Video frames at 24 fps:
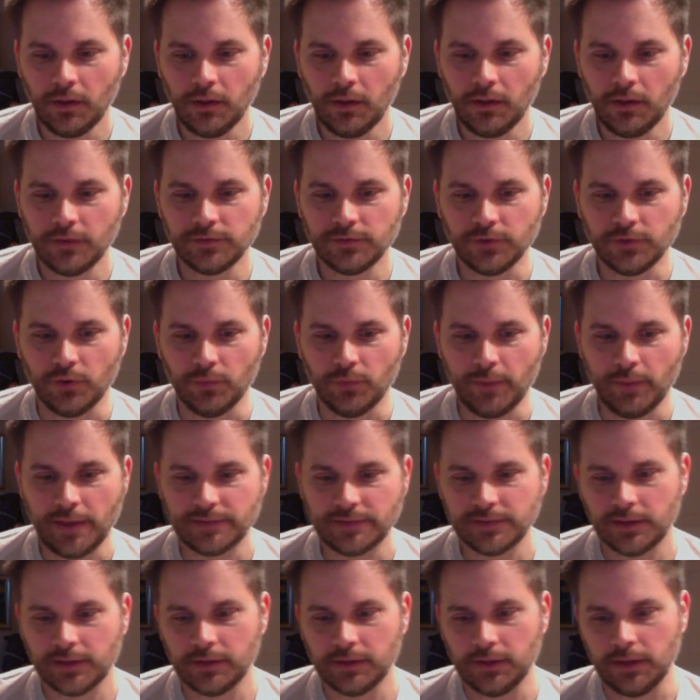So
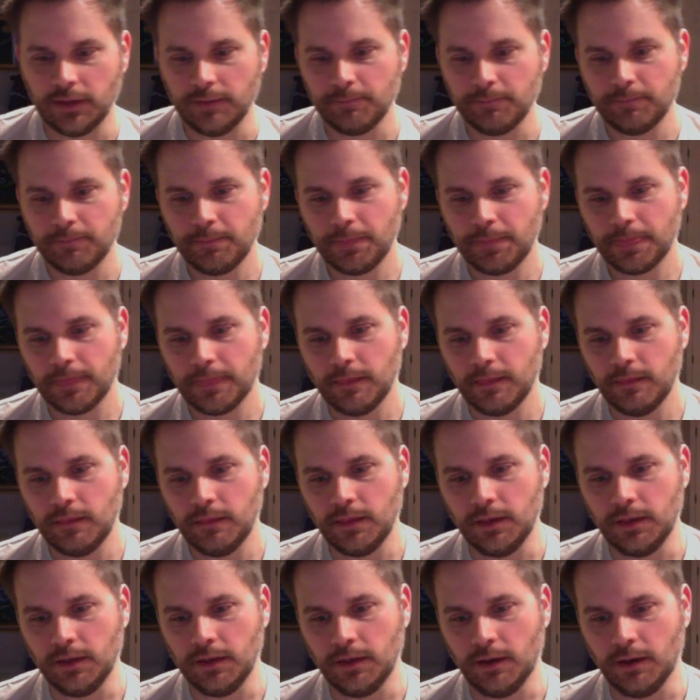basically,
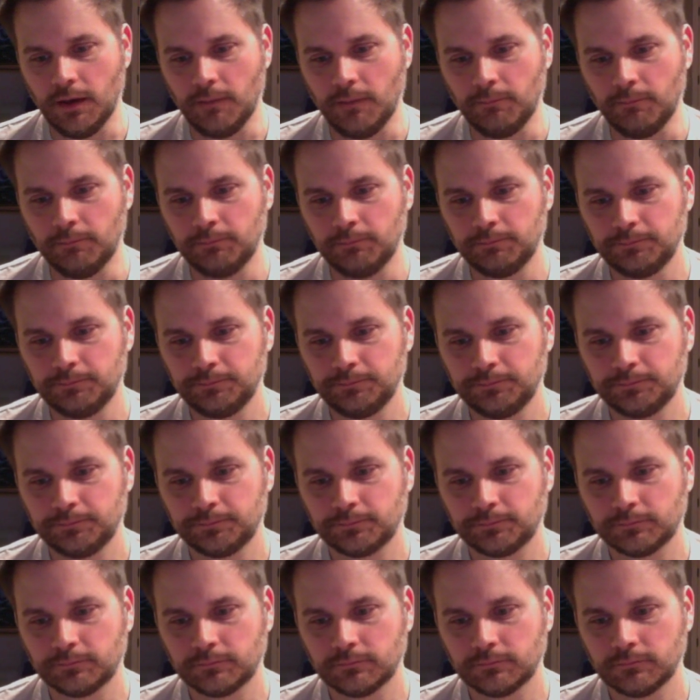the um,
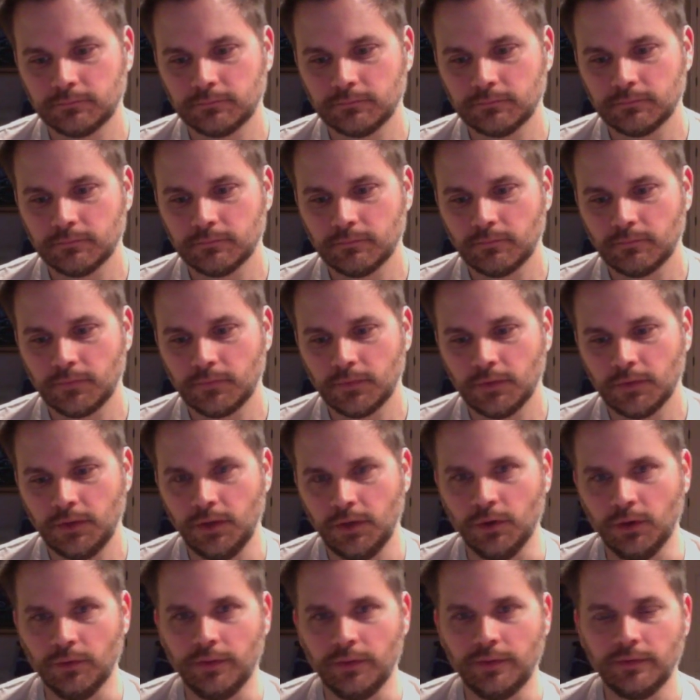
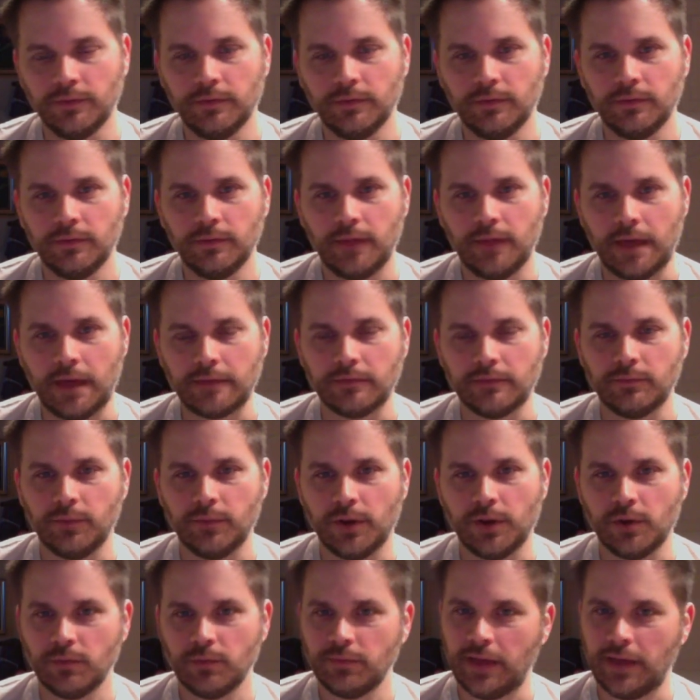you know the, that
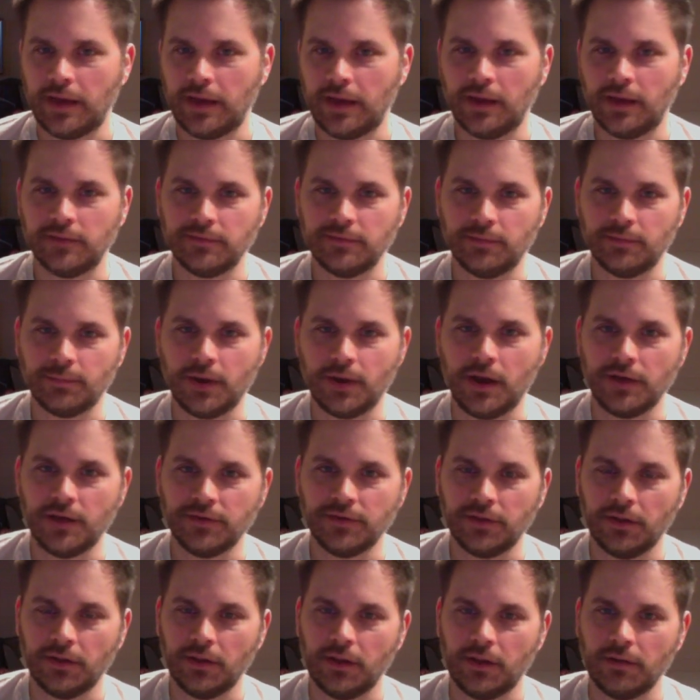that ends up
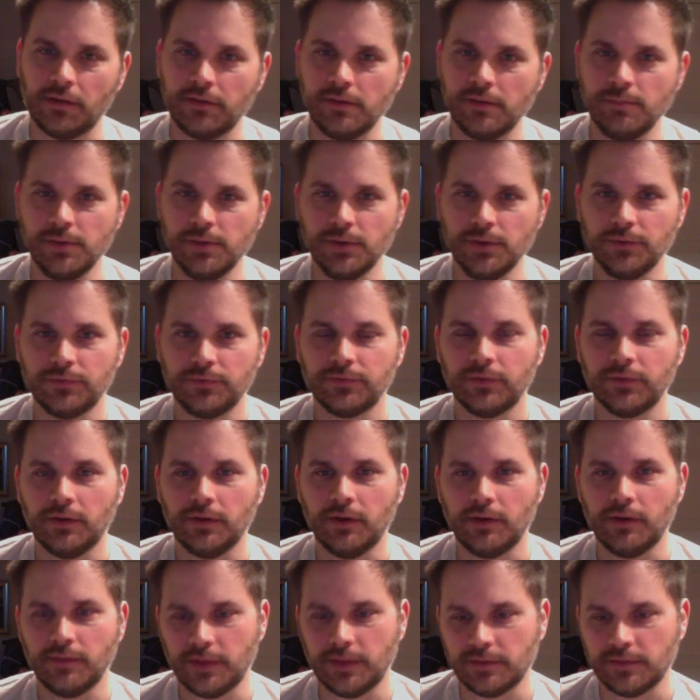causing a lot of the abuse, and
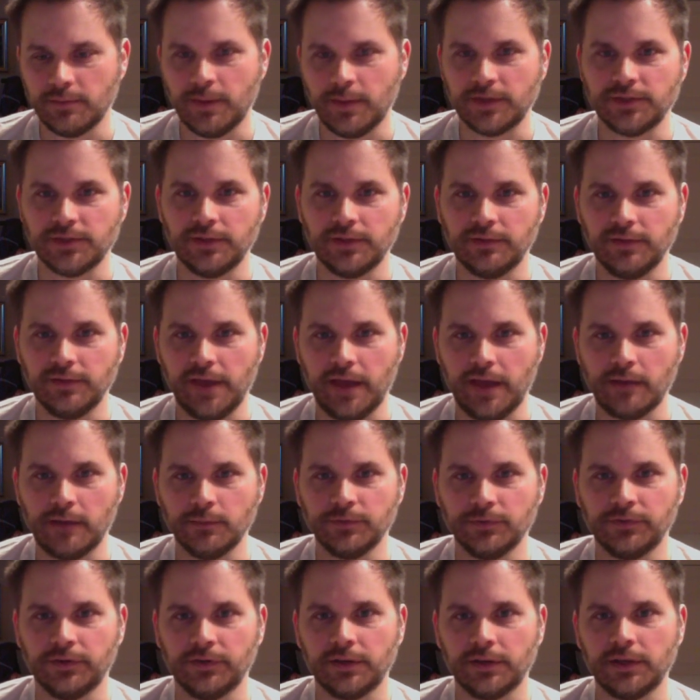not to mention that the
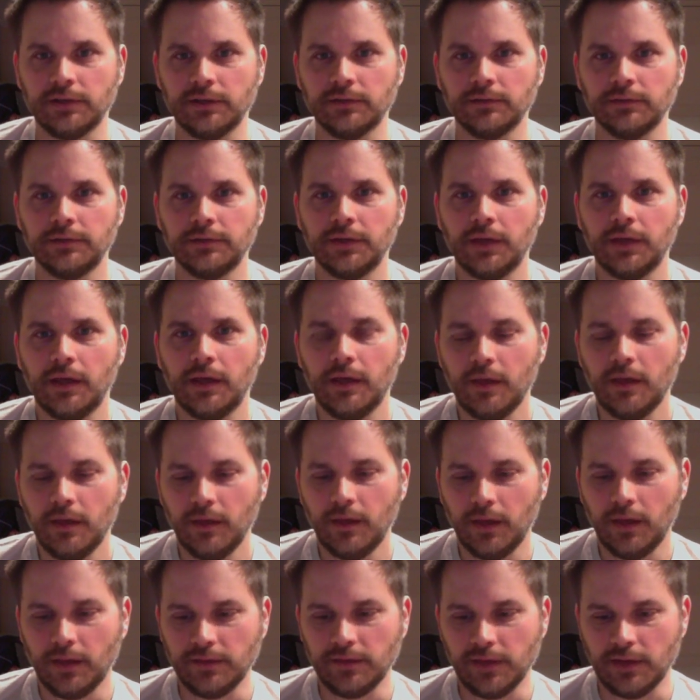animals are killed
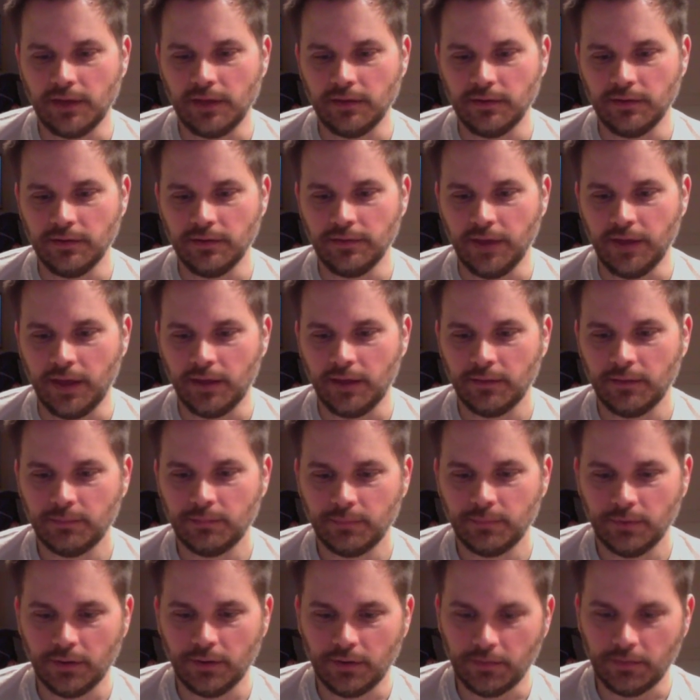at the end of the day,
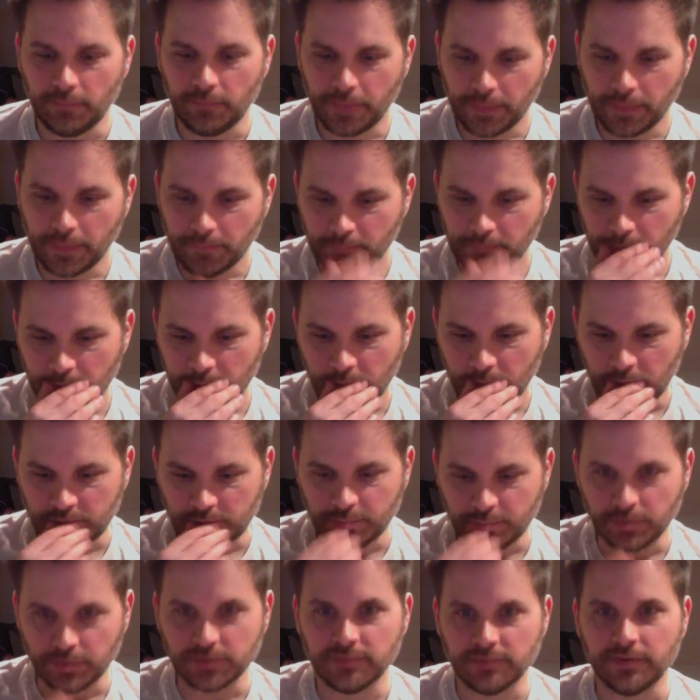um, which
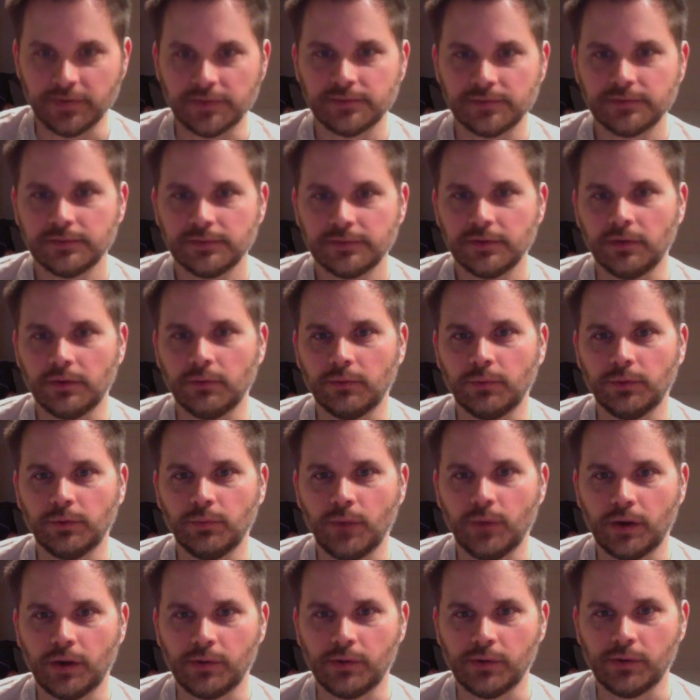most of us you know wouldn't
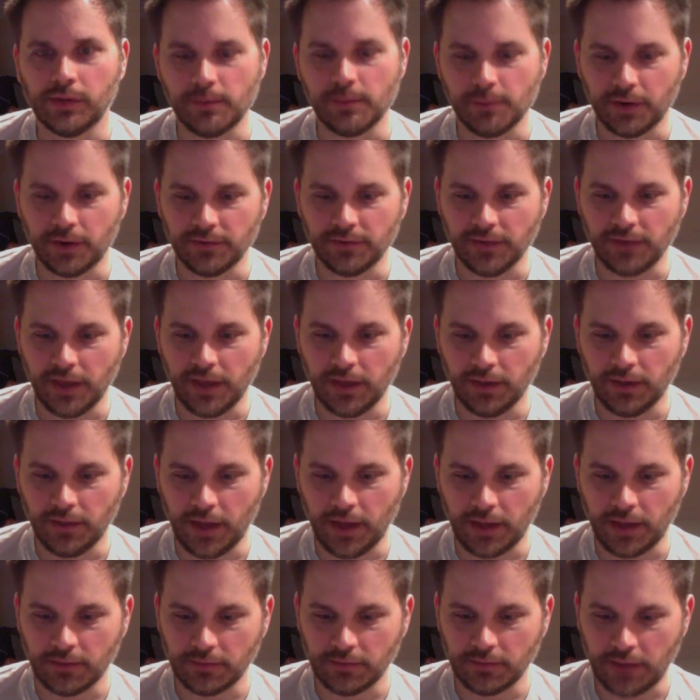want to really partake in
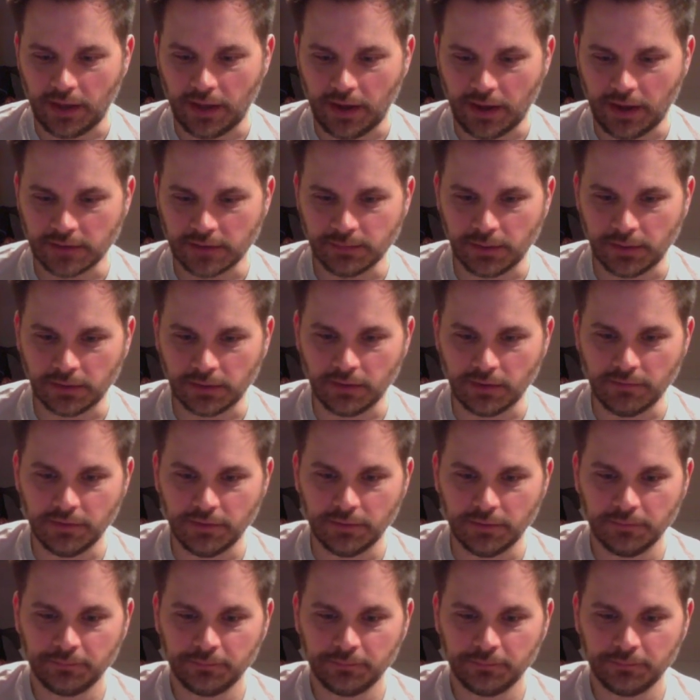that, that aspect of it.